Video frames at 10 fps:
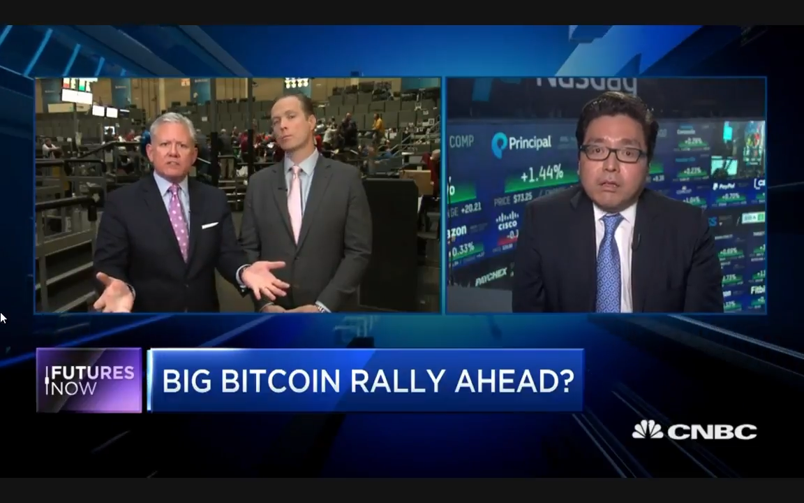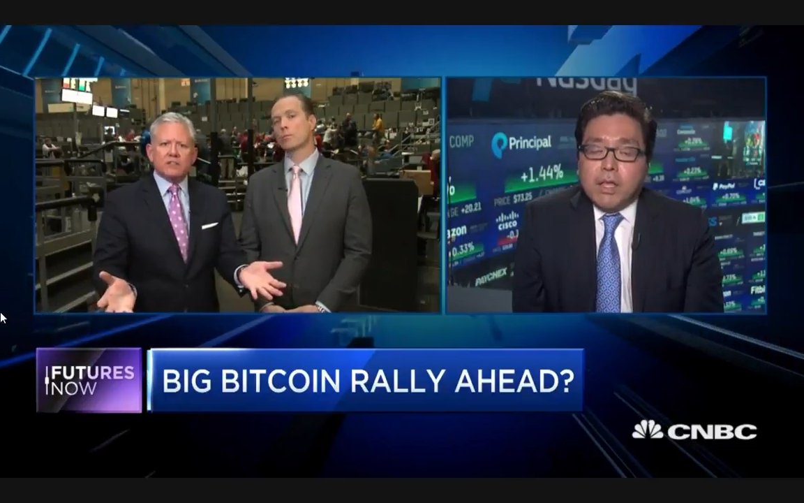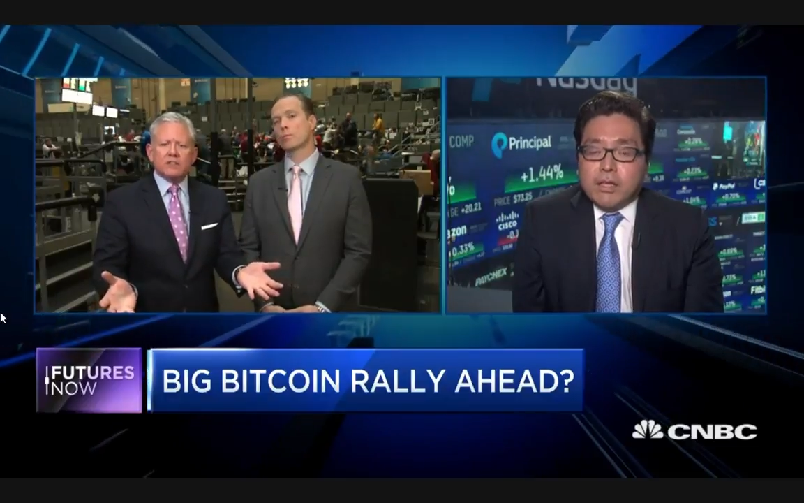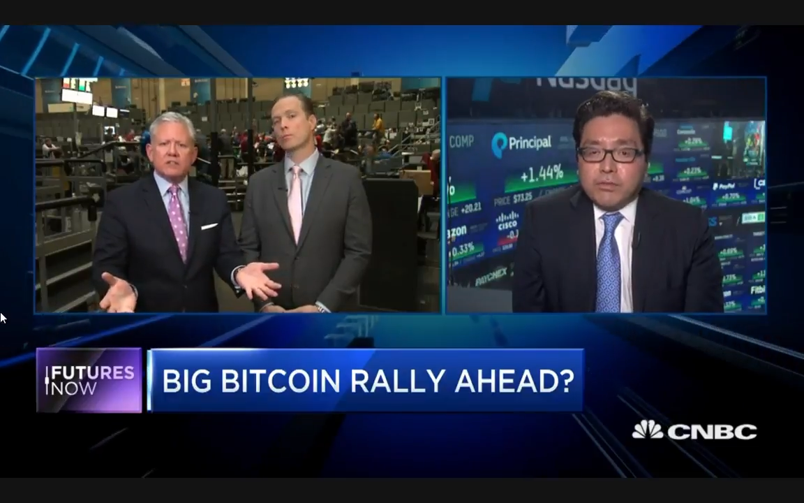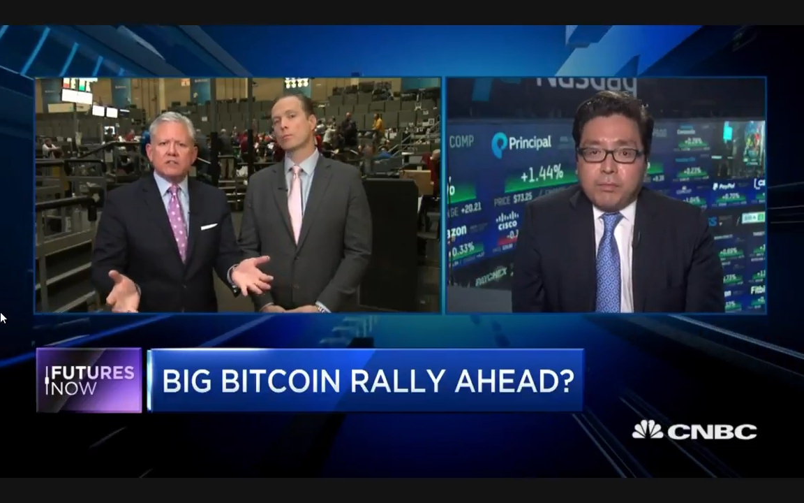
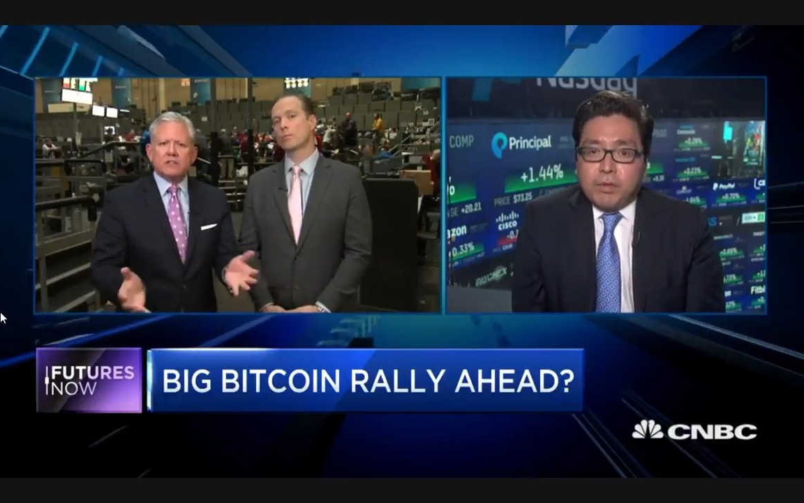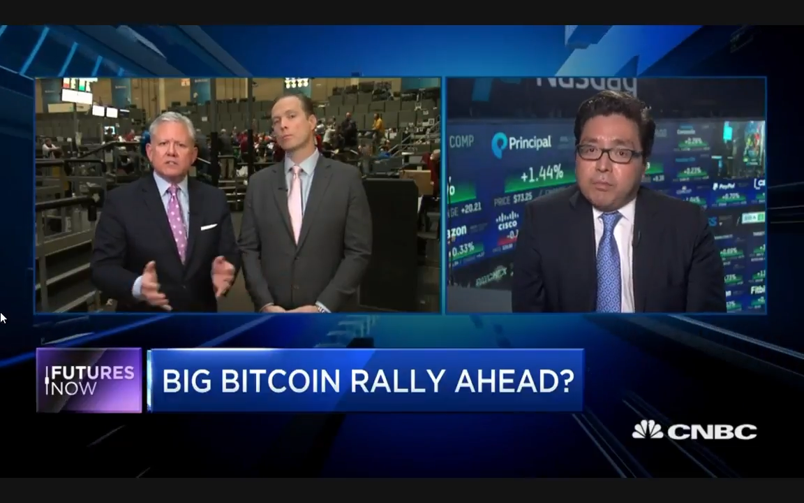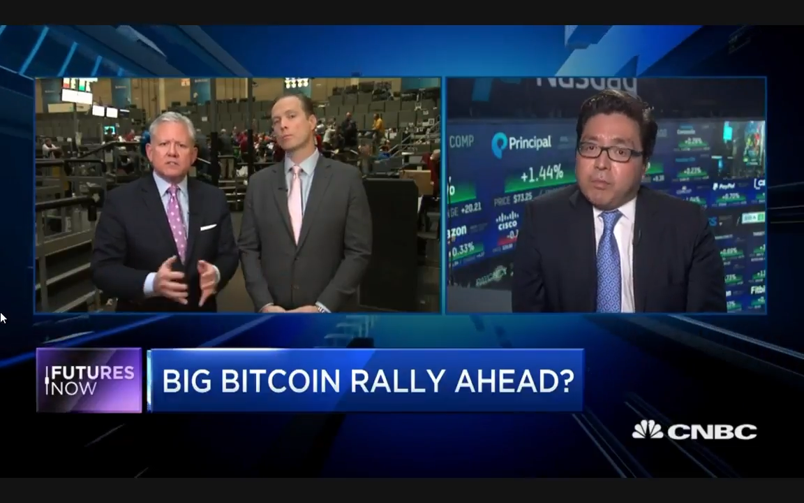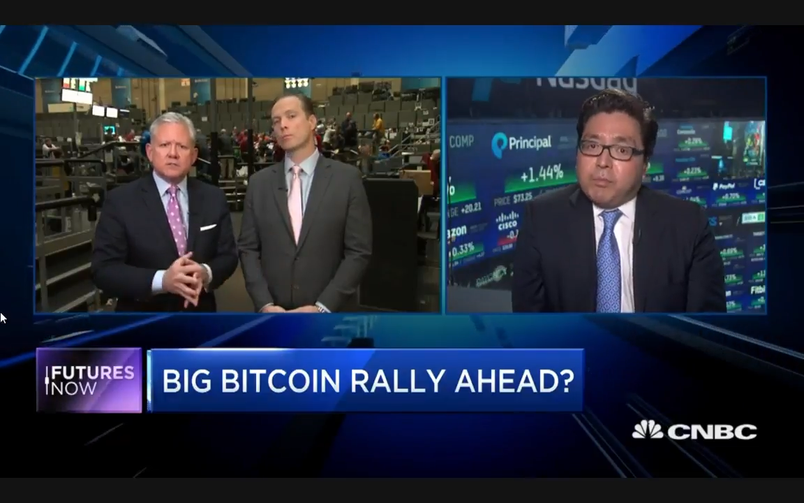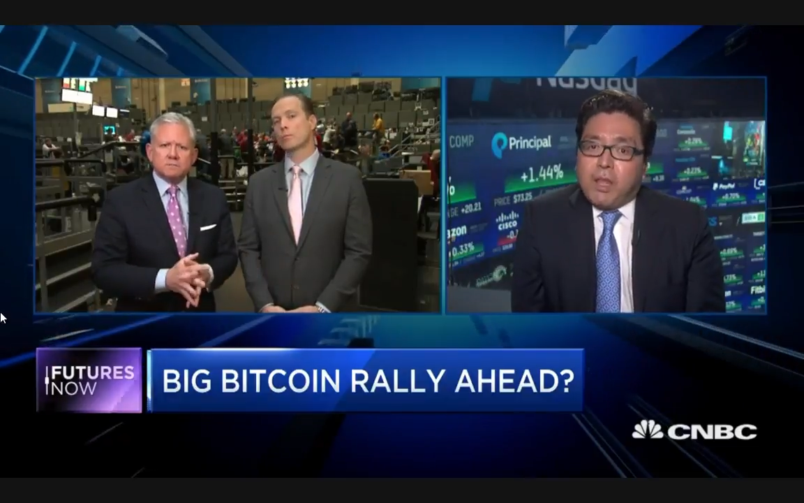Yeah, that's right. But
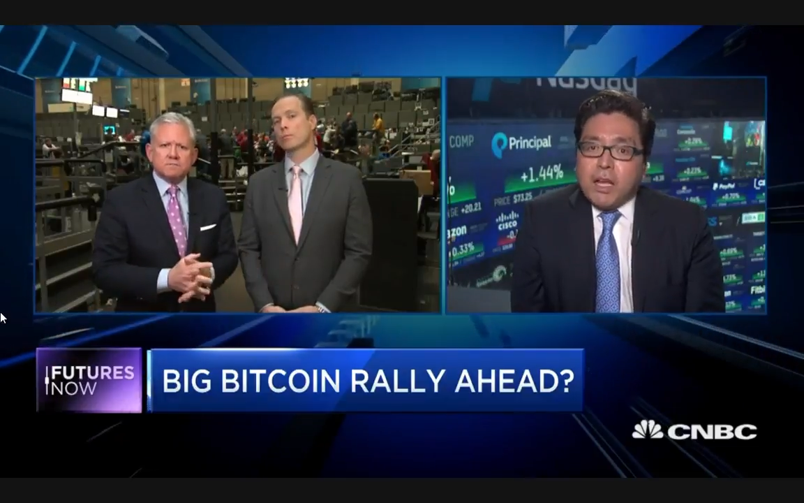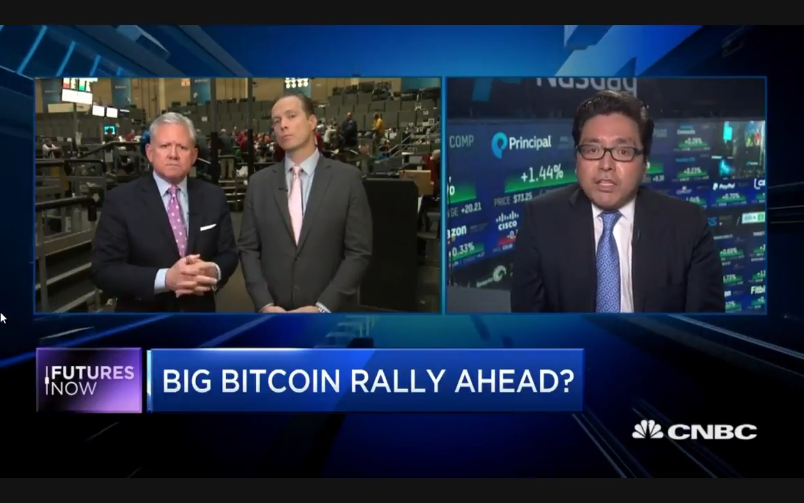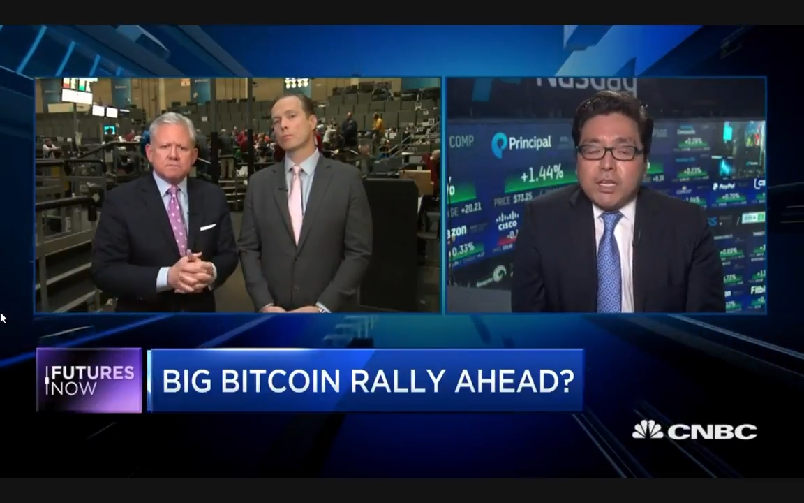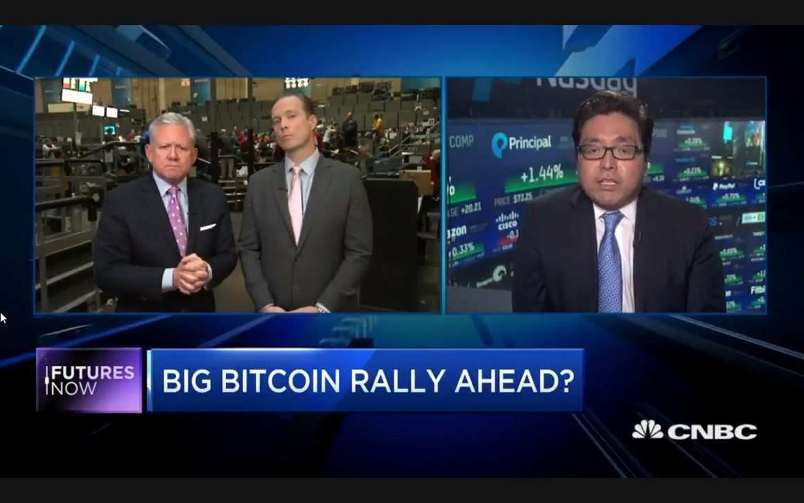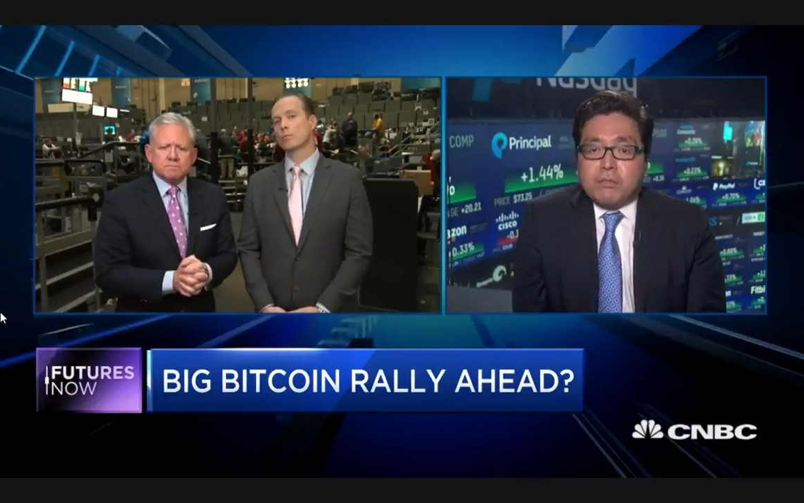remember,
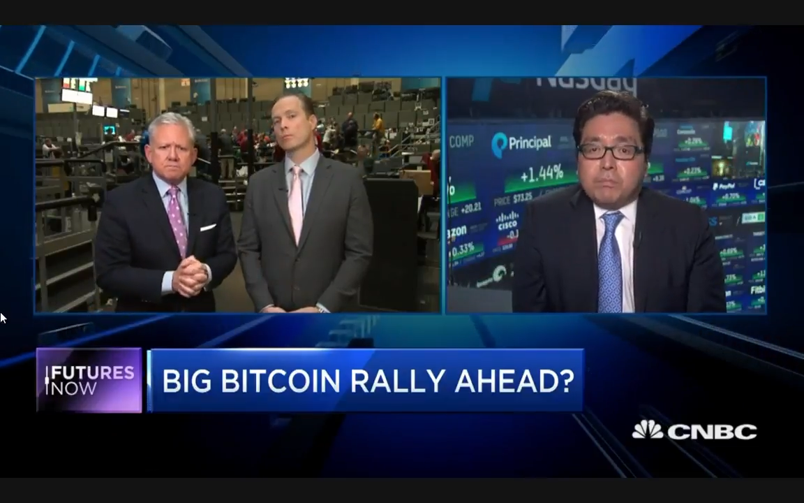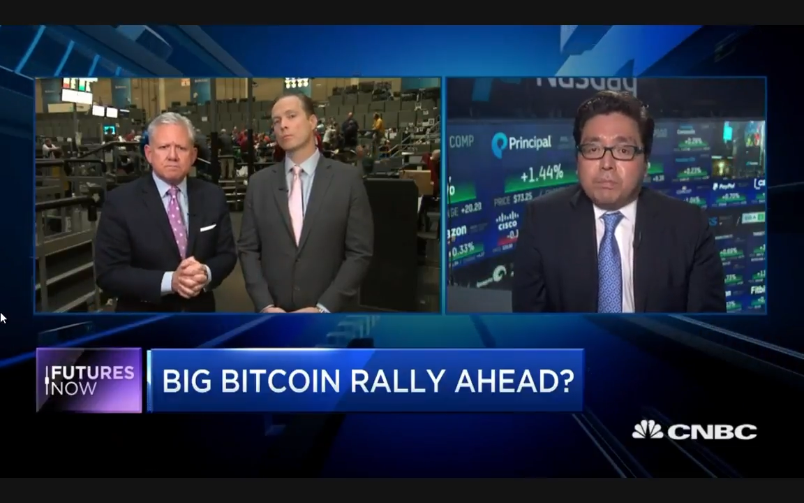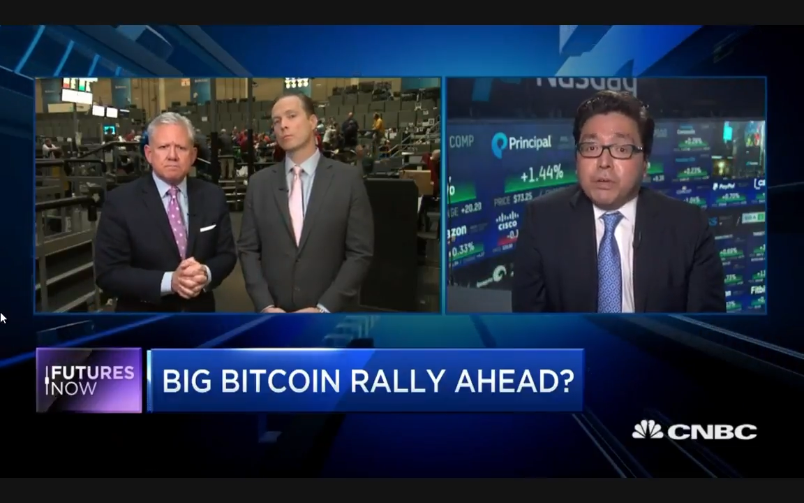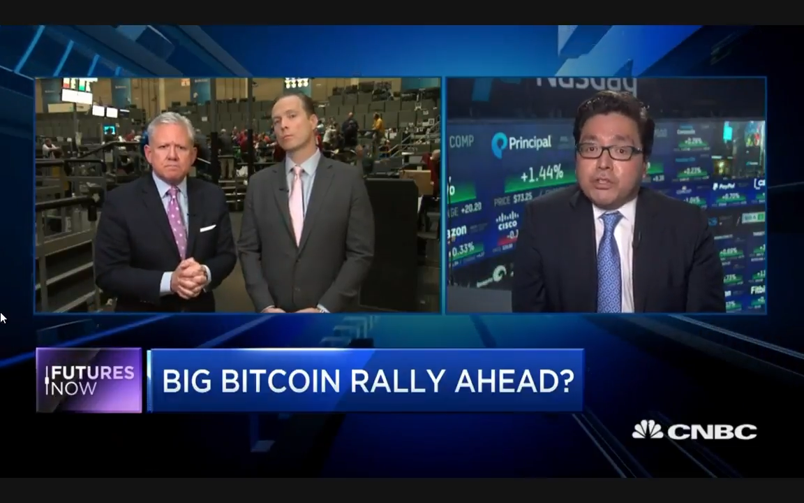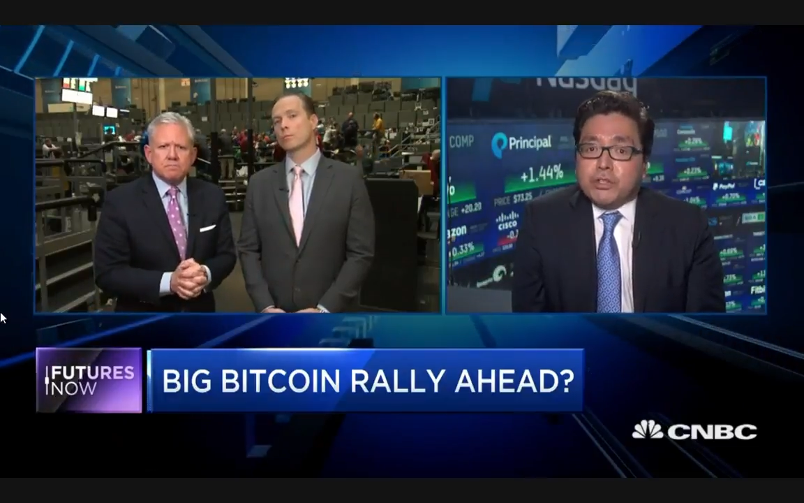blockchain's a
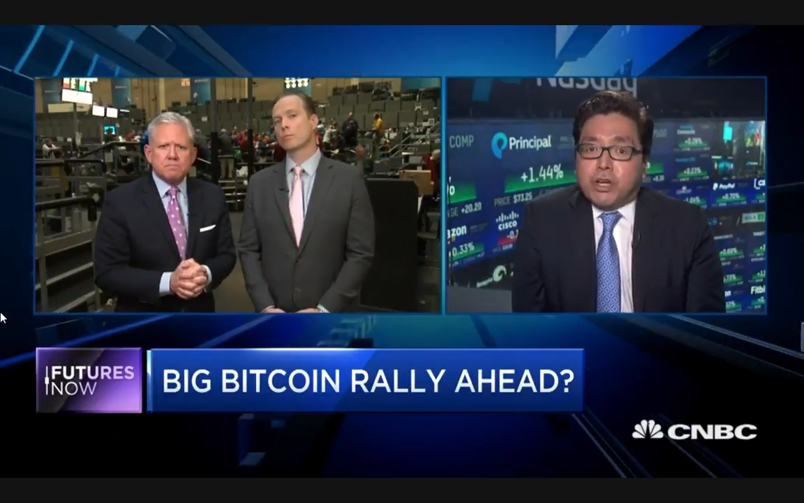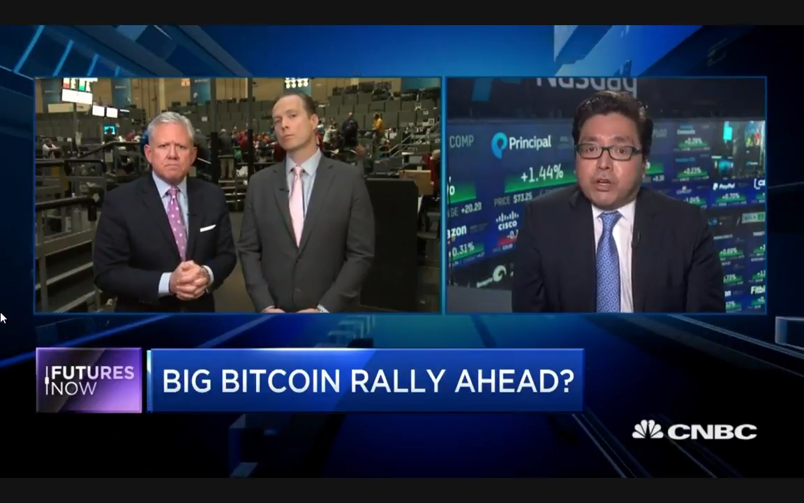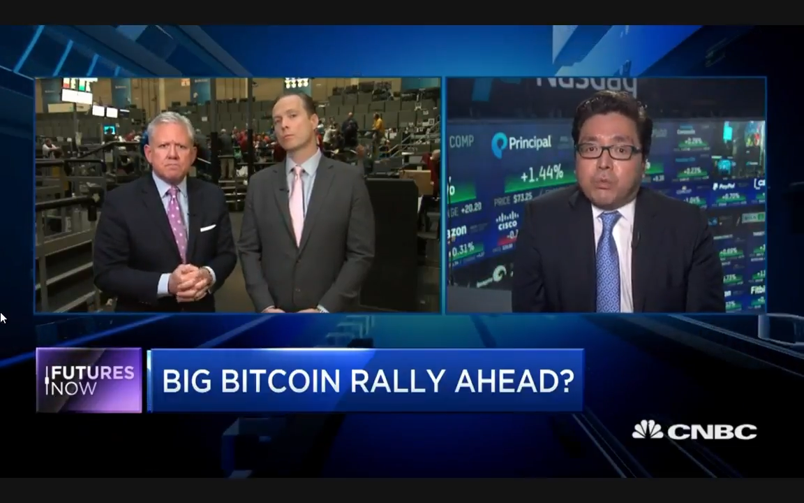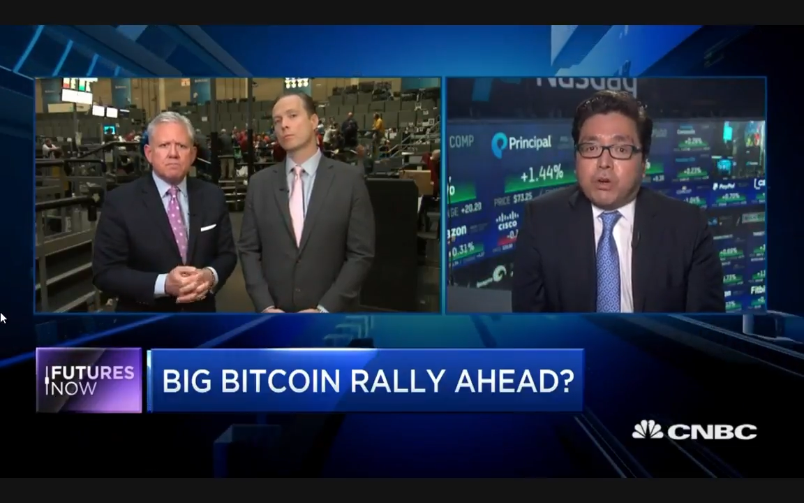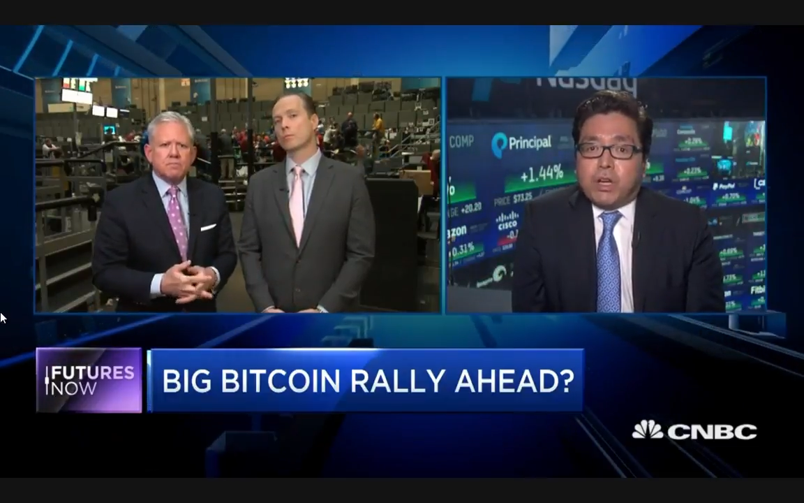pretty
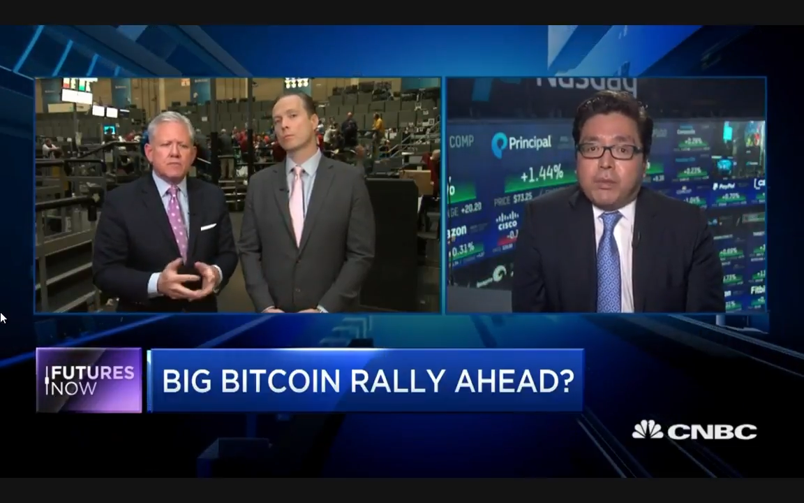generic word.